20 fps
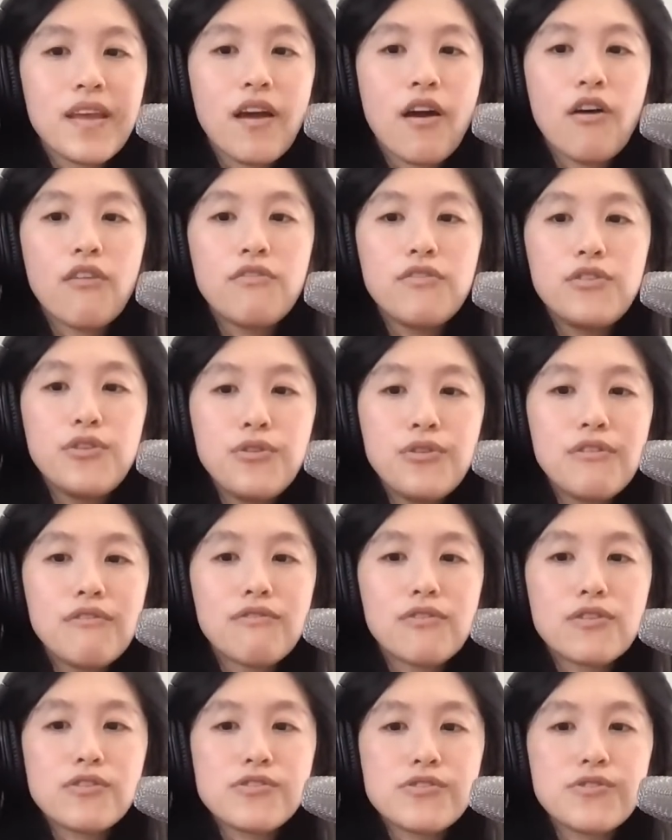of
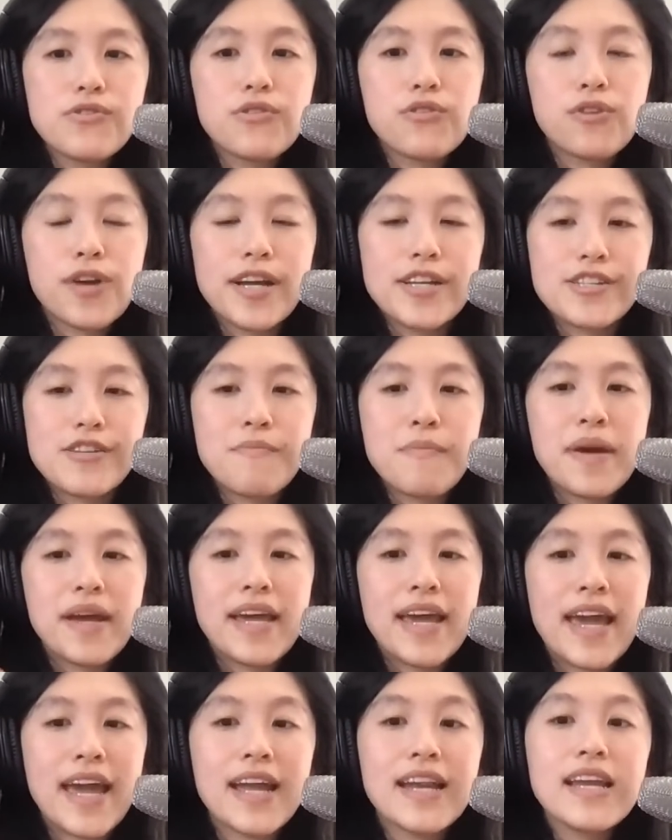universal creation
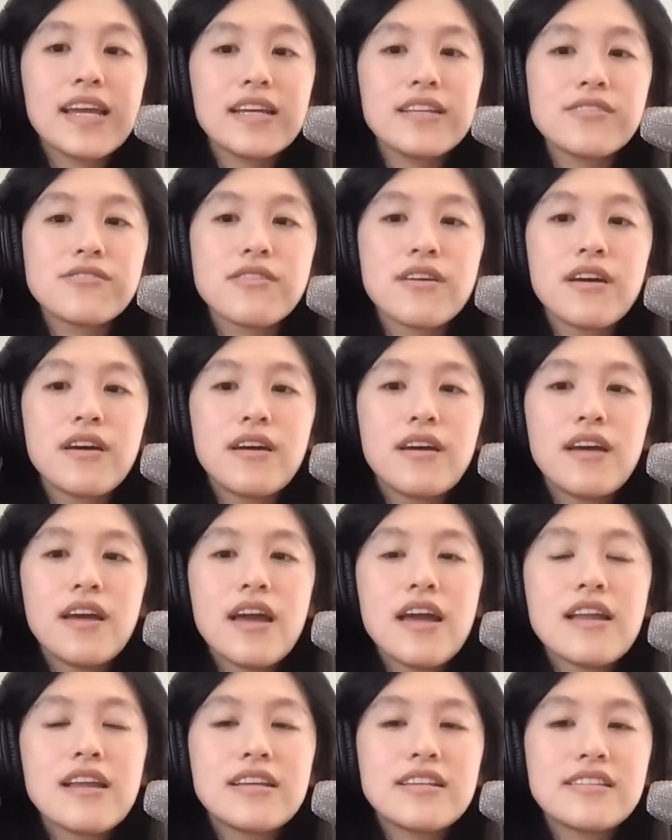mechanics
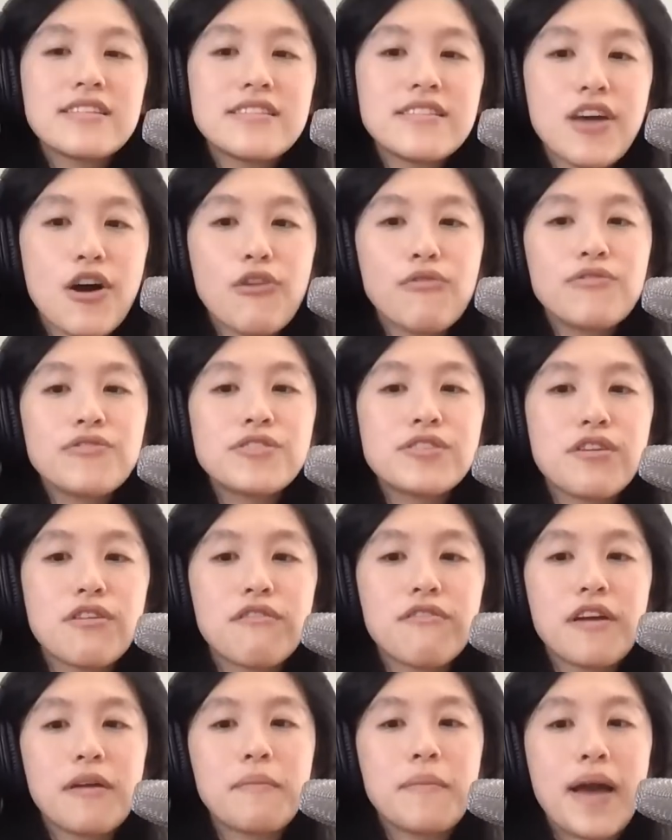in a
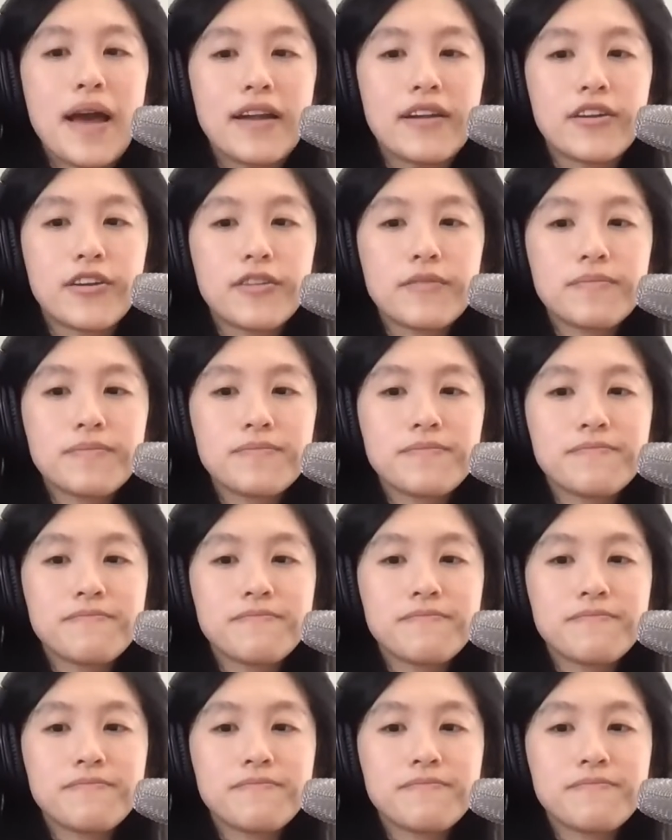self-serving manner.